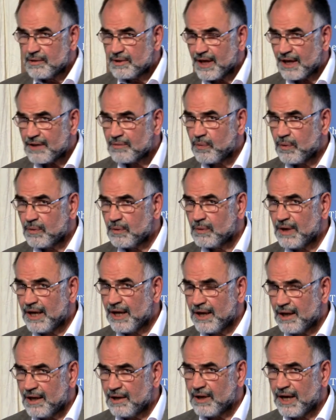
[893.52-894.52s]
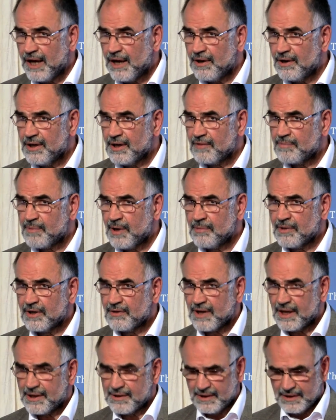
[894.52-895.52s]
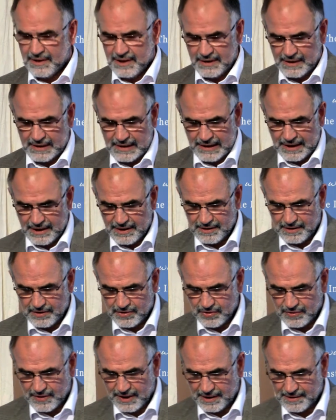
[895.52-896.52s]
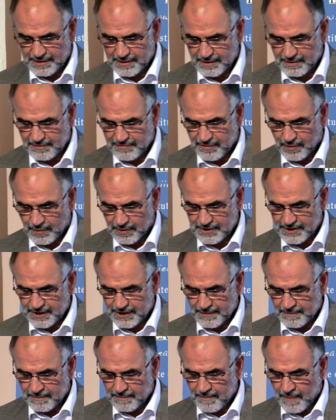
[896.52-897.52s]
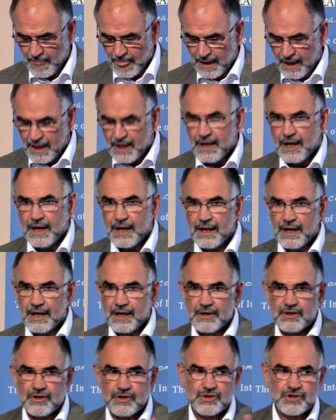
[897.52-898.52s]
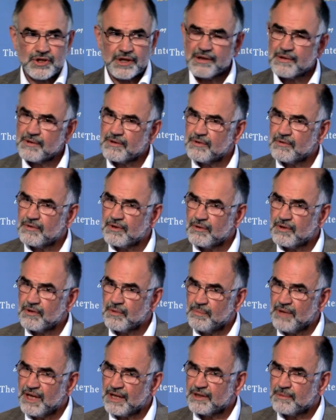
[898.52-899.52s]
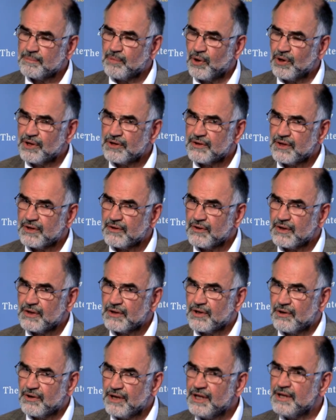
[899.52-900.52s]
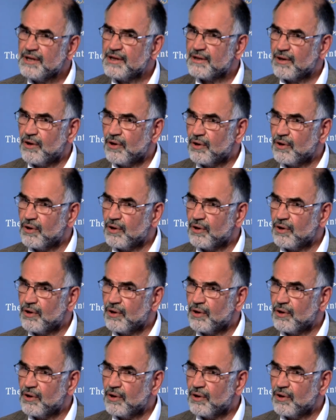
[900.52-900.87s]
that area of permanent grassland they declared in 2014. Just to make the point that there is